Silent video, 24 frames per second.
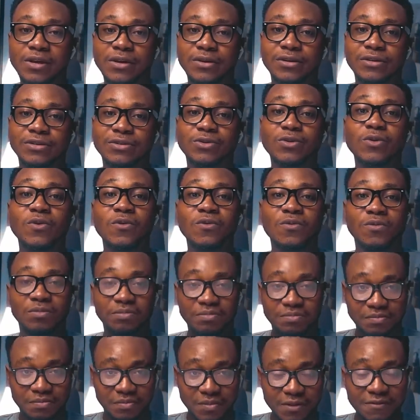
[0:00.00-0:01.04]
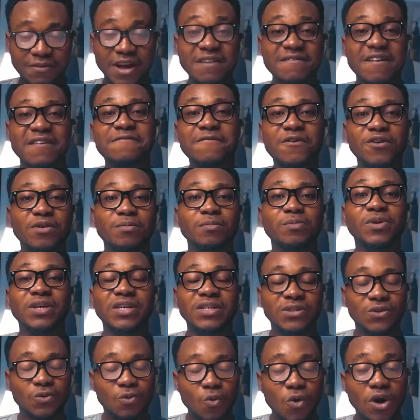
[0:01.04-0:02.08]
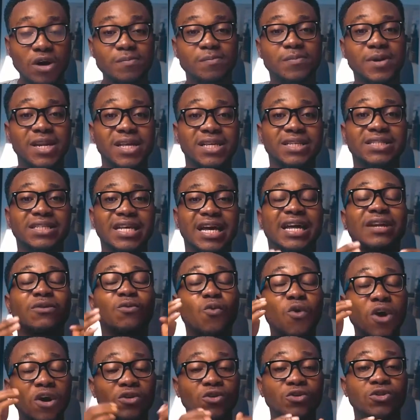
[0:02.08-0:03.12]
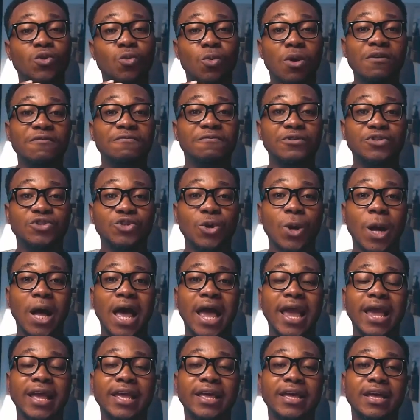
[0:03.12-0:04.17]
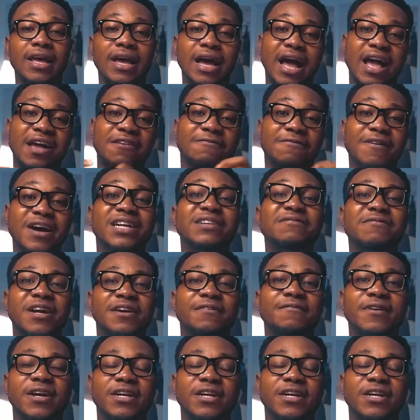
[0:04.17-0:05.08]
So Fiverr forum is one place and one feature I find very,